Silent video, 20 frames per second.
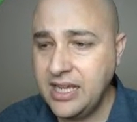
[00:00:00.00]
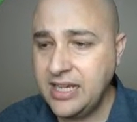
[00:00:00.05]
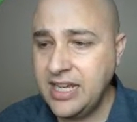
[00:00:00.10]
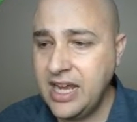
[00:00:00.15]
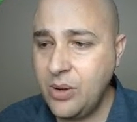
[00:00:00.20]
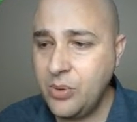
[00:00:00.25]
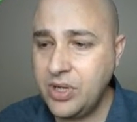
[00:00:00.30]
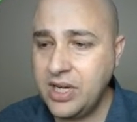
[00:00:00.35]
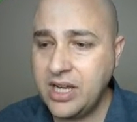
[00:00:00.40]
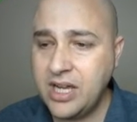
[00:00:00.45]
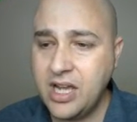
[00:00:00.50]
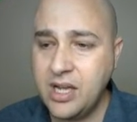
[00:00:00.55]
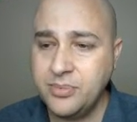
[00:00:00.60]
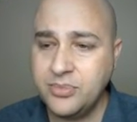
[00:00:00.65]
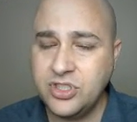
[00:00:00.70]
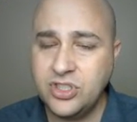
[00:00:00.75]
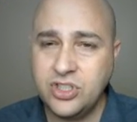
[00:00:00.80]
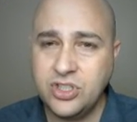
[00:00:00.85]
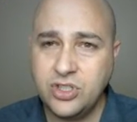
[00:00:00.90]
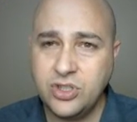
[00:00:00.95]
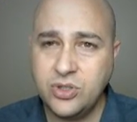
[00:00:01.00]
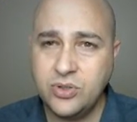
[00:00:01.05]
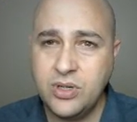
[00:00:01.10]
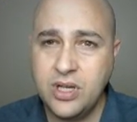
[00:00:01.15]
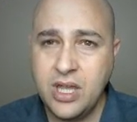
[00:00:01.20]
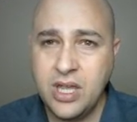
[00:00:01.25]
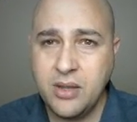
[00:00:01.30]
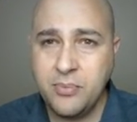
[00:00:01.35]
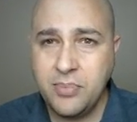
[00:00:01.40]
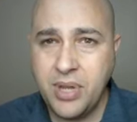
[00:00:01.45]
Now, when it comes to
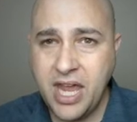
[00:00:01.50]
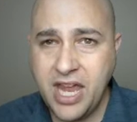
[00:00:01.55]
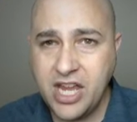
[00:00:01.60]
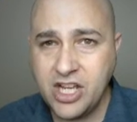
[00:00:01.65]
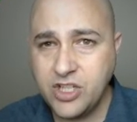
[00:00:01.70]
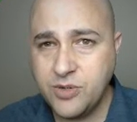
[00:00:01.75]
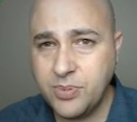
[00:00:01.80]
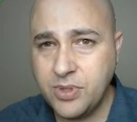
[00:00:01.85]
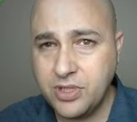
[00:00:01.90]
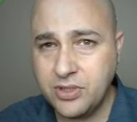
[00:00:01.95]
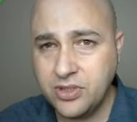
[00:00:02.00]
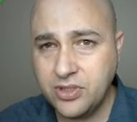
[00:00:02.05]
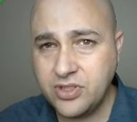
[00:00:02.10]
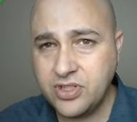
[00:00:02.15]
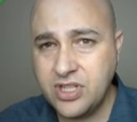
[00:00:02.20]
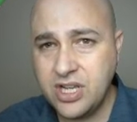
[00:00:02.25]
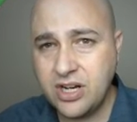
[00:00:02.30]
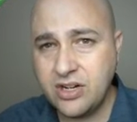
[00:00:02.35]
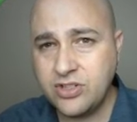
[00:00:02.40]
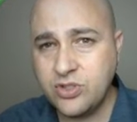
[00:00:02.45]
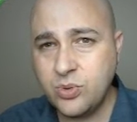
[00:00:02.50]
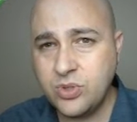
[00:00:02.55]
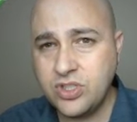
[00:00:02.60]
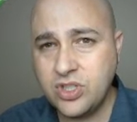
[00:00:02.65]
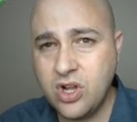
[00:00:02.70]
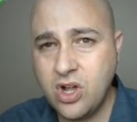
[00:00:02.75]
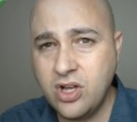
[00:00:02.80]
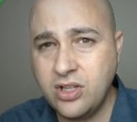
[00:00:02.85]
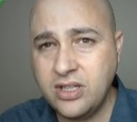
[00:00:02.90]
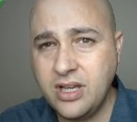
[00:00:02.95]
page builders, there's what's
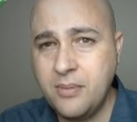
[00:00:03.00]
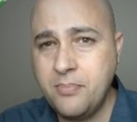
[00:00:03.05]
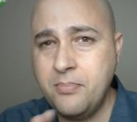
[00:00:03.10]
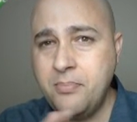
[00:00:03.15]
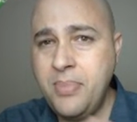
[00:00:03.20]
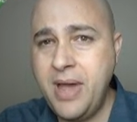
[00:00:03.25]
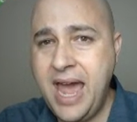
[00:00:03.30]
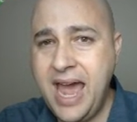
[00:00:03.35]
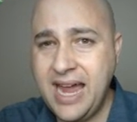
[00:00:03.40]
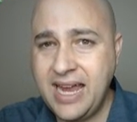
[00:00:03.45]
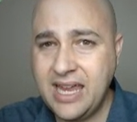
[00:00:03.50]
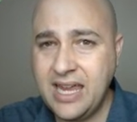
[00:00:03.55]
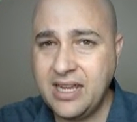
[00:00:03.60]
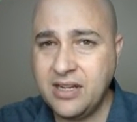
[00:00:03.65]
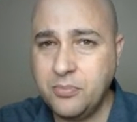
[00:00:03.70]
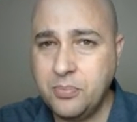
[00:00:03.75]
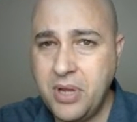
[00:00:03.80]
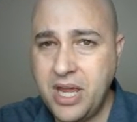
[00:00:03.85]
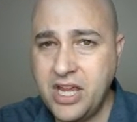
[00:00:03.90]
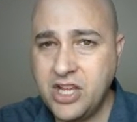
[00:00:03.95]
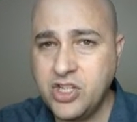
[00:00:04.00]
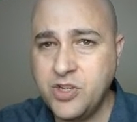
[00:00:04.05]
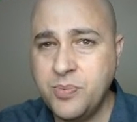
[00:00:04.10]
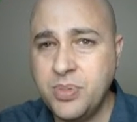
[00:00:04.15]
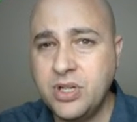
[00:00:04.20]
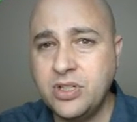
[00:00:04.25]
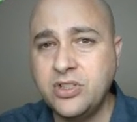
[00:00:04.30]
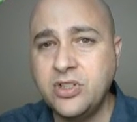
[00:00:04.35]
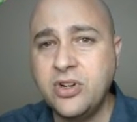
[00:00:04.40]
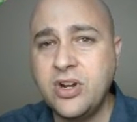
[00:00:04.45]
called a back-end page
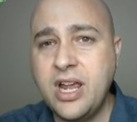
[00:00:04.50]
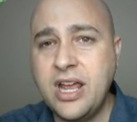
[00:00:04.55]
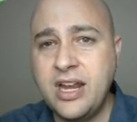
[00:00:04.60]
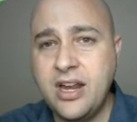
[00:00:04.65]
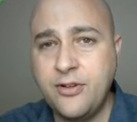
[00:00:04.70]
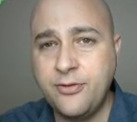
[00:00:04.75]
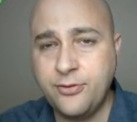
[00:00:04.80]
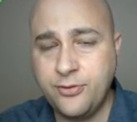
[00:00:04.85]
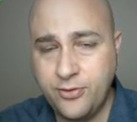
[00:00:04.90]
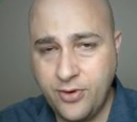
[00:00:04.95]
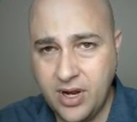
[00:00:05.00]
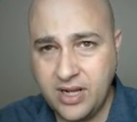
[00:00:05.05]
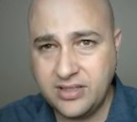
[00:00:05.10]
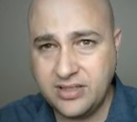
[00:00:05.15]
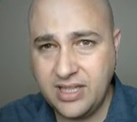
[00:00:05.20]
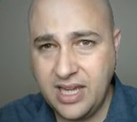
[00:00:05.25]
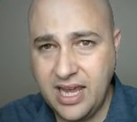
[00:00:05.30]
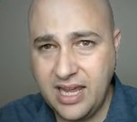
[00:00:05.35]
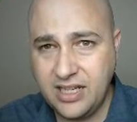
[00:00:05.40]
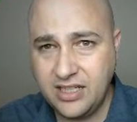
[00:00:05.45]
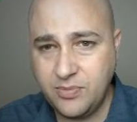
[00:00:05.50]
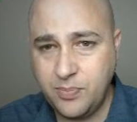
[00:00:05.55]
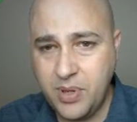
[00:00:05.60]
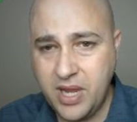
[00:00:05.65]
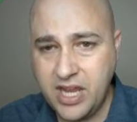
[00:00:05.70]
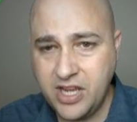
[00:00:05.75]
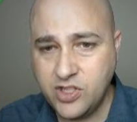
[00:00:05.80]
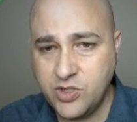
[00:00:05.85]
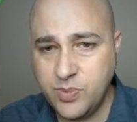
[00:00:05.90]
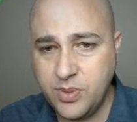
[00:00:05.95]
builder and a front-end
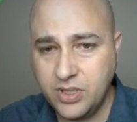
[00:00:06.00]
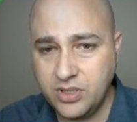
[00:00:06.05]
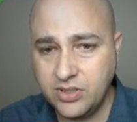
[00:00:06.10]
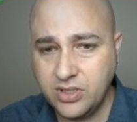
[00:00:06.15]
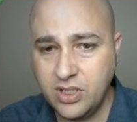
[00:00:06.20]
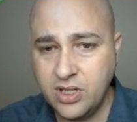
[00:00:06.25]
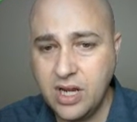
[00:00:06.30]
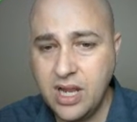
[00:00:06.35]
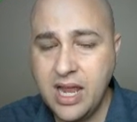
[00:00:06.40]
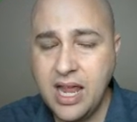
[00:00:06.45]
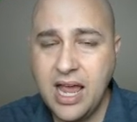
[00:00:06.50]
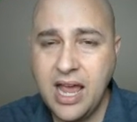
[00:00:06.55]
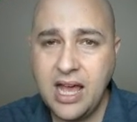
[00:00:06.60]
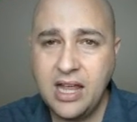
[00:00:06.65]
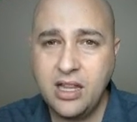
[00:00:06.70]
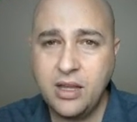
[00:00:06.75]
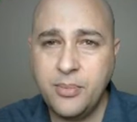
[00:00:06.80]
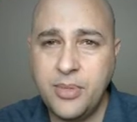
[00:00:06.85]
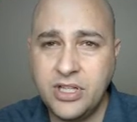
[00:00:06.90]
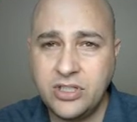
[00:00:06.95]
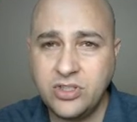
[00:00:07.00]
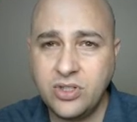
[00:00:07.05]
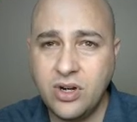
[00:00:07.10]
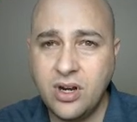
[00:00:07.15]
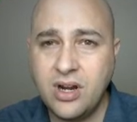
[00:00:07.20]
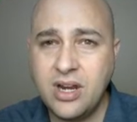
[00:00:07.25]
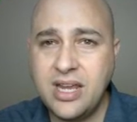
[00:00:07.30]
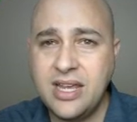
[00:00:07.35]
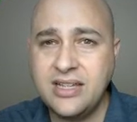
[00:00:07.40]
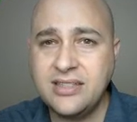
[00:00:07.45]
page builder.
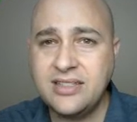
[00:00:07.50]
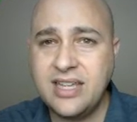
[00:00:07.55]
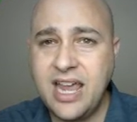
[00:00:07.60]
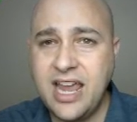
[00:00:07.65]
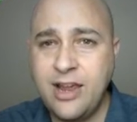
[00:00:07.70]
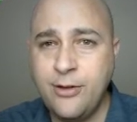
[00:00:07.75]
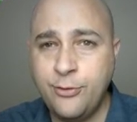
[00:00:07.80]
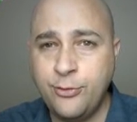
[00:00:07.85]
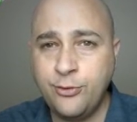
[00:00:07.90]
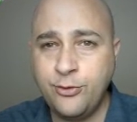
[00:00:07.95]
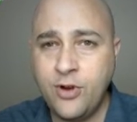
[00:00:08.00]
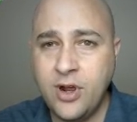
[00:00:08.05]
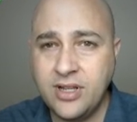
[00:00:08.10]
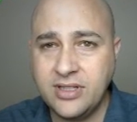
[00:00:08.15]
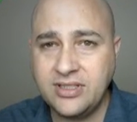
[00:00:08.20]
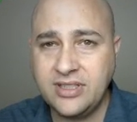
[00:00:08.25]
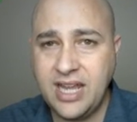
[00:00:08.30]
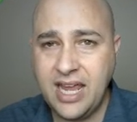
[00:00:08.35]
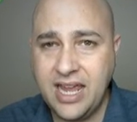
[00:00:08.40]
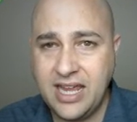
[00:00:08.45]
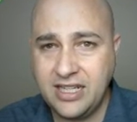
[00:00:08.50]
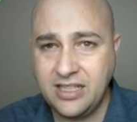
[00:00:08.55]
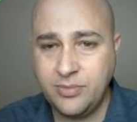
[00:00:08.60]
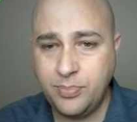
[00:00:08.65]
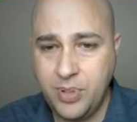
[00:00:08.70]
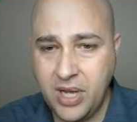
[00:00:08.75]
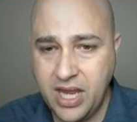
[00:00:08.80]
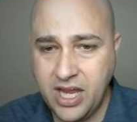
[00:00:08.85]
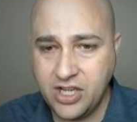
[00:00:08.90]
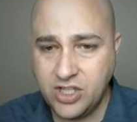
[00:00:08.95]
Elementor is a
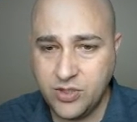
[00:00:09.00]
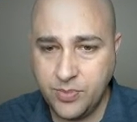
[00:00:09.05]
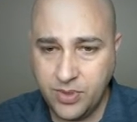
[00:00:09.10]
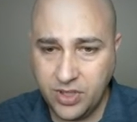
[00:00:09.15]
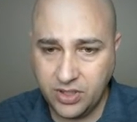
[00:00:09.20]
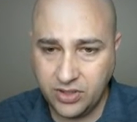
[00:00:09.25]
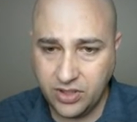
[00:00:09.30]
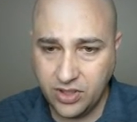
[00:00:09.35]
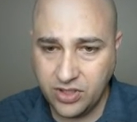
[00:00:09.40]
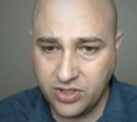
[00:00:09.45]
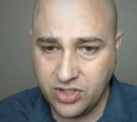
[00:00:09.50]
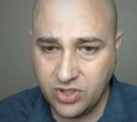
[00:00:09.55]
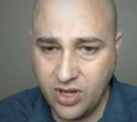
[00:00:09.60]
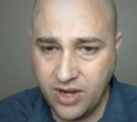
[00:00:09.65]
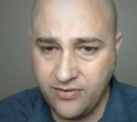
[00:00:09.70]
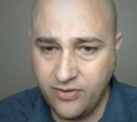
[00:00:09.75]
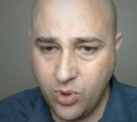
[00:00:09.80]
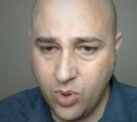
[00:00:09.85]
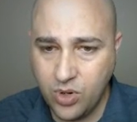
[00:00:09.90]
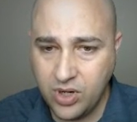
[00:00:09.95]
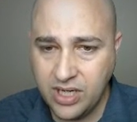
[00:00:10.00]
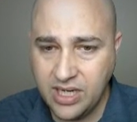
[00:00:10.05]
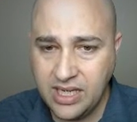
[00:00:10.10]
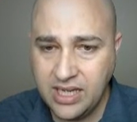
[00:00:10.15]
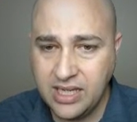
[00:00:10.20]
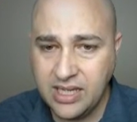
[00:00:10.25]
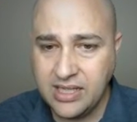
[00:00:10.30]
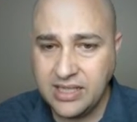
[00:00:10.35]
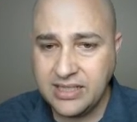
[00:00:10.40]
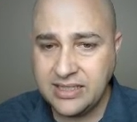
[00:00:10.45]
front-end page builder. So I've
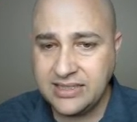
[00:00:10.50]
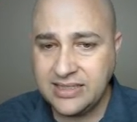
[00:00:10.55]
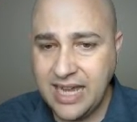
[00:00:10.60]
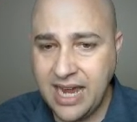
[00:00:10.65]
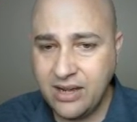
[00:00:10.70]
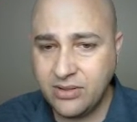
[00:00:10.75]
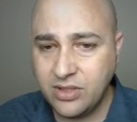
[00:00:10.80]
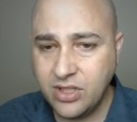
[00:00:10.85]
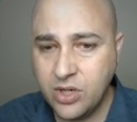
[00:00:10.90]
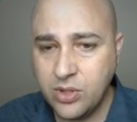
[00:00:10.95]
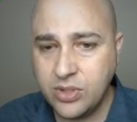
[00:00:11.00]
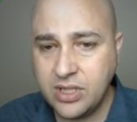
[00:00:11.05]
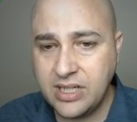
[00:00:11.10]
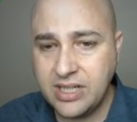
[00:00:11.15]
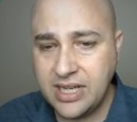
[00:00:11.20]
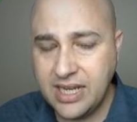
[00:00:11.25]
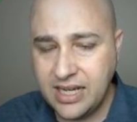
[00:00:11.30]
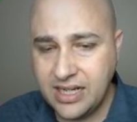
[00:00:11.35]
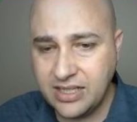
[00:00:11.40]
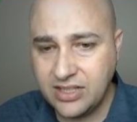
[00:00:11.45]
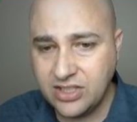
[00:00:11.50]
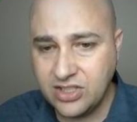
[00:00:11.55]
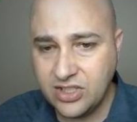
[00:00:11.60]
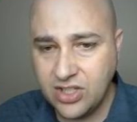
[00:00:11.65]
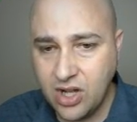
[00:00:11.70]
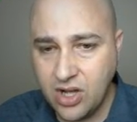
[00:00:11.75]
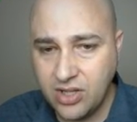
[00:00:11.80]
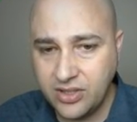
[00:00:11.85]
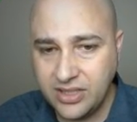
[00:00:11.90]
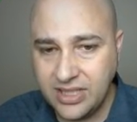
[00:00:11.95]
already downloaded and
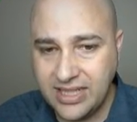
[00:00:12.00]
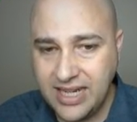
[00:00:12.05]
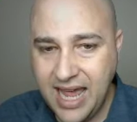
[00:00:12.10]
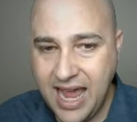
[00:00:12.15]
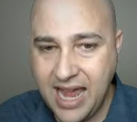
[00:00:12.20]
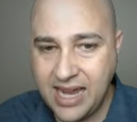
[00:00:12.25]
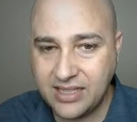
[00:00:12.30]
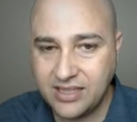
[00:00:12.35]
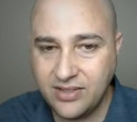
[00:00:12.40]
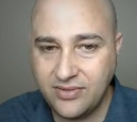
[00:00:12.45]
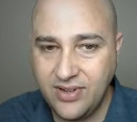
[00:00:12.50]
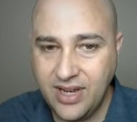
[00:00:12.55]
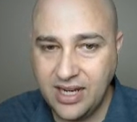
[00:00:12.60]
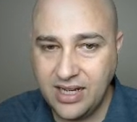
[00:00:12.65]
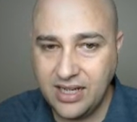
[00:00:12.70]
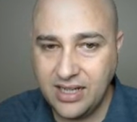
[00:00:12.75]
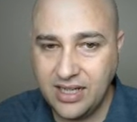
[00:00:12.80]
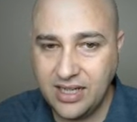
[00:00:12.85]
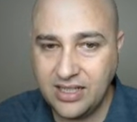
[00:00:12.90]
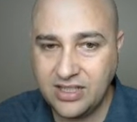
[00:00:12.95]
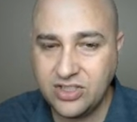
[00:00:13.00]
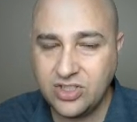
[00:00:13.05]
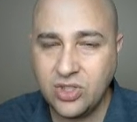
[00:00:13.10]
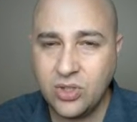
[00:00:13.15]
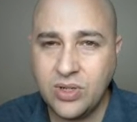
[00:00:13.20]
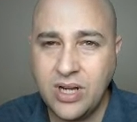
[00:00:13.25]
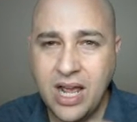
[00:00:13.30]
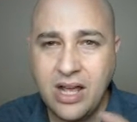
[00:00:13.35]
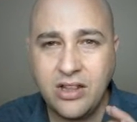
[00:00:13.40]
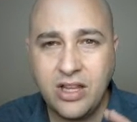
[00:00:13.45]
installed and activated it.
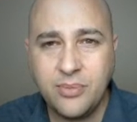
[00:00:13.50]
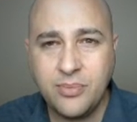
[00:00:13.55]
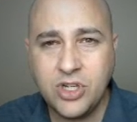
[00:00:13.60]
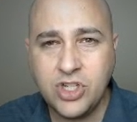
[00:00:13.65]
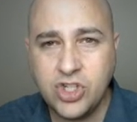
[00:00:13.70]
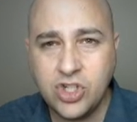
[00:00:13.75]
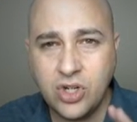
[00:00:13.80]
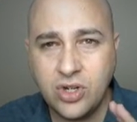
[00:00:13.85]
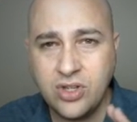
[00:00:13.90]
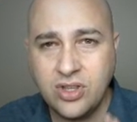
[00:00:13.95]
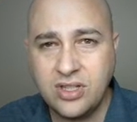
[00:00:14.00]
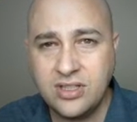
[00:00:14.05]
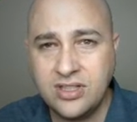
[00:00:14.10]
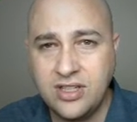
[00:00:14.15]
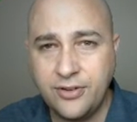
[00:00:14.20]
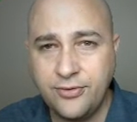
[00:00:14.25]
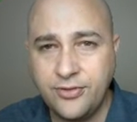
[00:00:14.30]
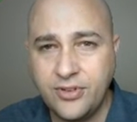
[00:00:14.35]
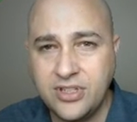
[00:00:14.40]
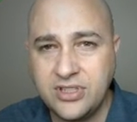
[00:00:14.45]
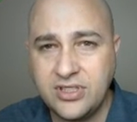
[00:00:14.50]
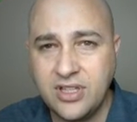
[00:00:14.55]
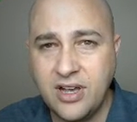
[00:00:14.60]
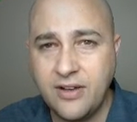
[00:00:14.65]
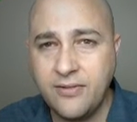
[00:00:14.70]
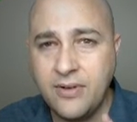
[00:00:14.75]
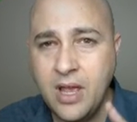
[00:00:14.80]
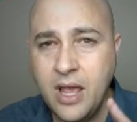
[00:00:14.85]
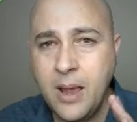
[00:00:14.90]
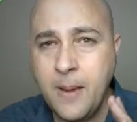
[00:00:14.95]
So now let me show you the difference
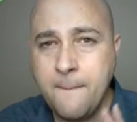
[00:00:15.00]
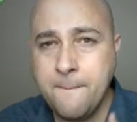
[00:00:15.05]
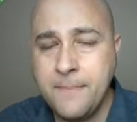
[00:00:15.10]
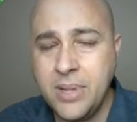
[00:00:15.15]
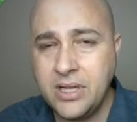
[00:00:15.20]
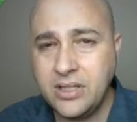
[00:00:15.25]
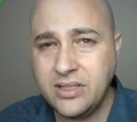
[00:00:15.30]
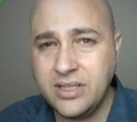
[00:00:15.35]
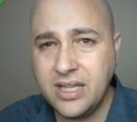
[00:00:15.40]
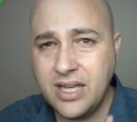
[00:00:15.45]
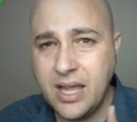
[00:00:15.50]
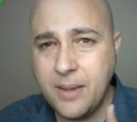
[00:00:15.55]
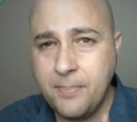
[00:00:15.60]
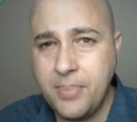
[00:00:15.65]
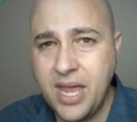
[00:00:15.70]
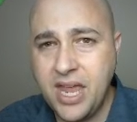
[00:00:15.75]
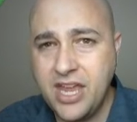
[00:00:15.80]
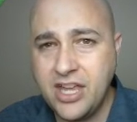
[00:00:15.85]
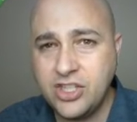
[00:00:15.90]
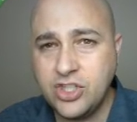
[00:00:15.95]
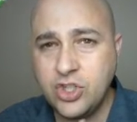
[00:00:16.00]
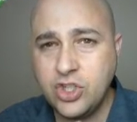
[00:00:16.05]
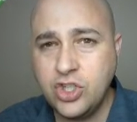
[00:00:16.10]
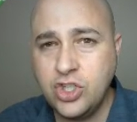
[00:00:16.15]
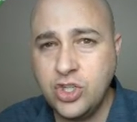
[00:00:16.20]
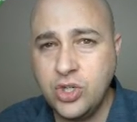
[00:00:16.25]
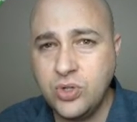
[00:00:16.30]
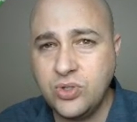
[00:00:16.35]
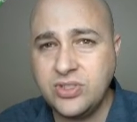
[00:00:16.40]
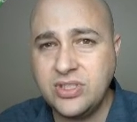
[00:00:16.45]
of building a page
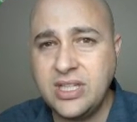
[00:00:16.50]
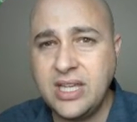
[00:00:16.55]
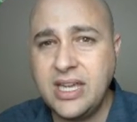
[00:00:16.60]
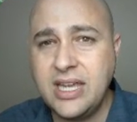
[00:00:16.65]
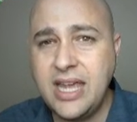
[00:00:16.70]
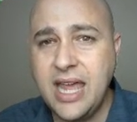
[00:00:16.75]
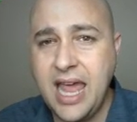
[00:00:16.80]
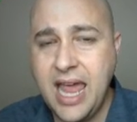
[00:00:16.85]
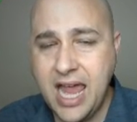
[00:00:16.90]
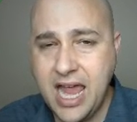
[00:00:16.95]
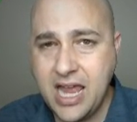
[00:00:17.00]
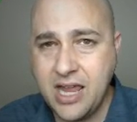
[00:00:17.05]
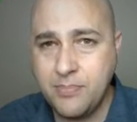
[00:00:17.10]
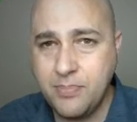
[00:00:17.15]
using a